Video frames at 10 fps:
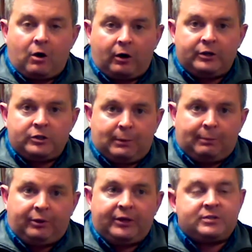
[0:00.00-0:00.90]
get that
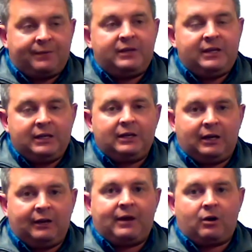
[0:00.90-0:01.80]
guardianship in place. And the key
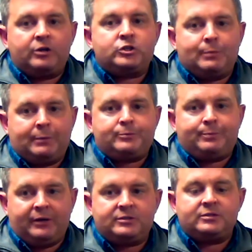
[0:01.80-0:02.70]
to getting that guardianship in
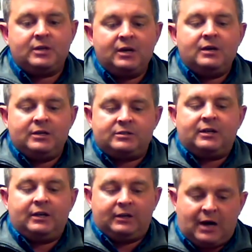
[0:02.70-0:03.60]
place is
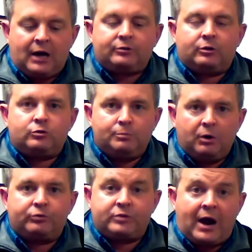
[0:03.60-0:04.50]
to get a doctor
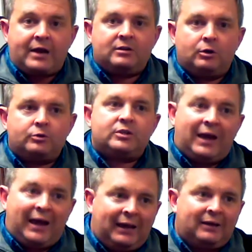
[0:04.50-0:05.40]
to both diagnose
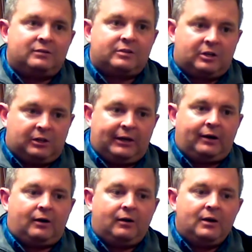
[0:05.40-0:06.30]
and
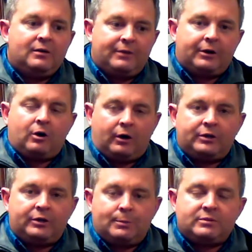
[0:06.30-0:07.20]
declare that a
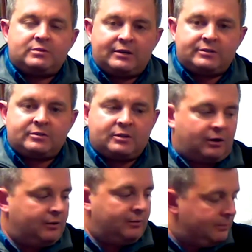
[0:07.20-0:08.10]
guardianship is
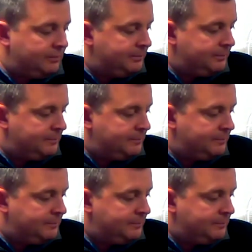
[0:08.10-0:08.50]
necessary.